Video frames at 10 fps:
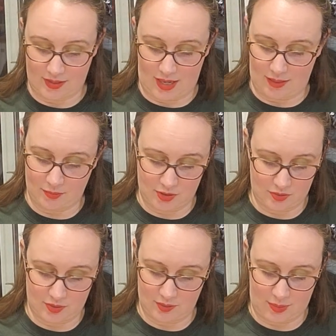I'm just
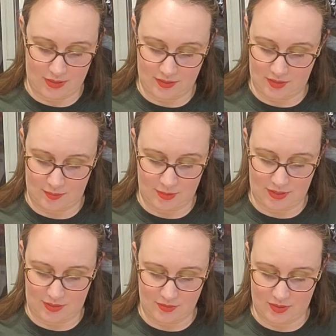doing a basic up and
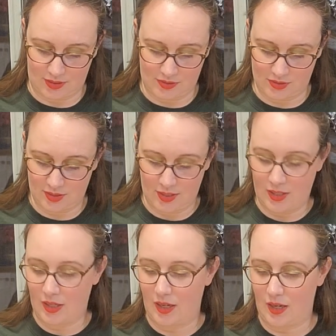down stitch.
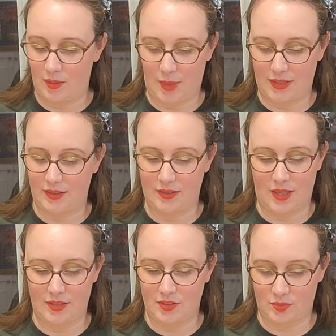I did the
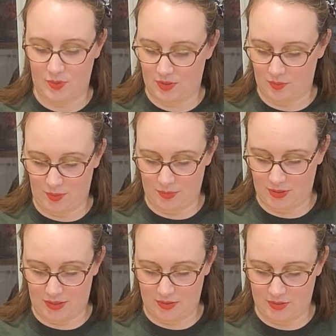edges with the whip
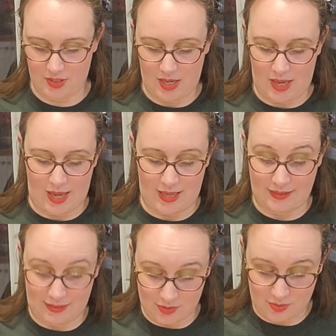stitch. I
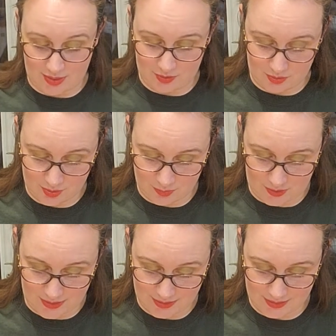did try to do some
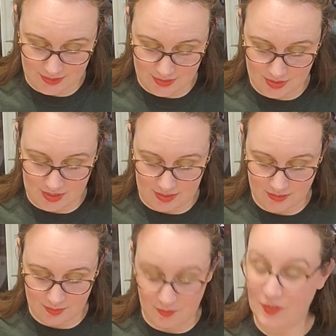fancy stitching on
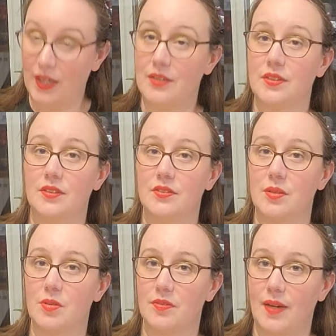some of the edges of
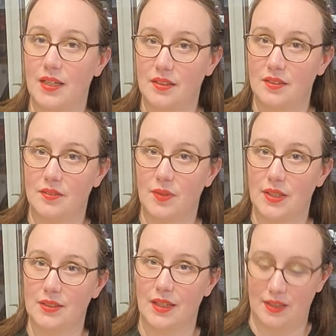some of mine
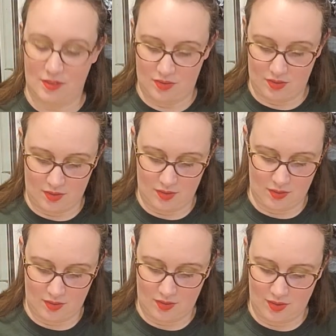because I
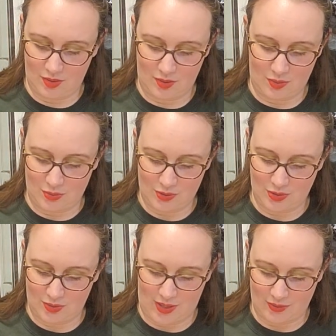used to
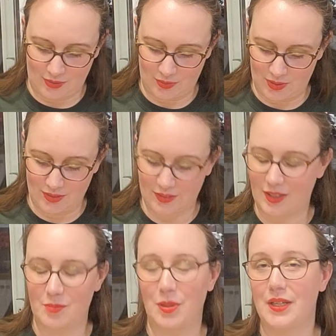know how to do things like
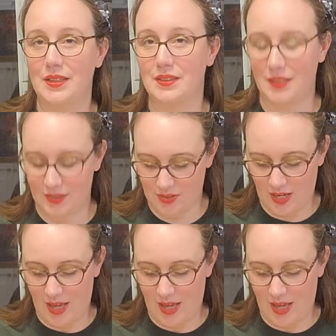a blanket stitch.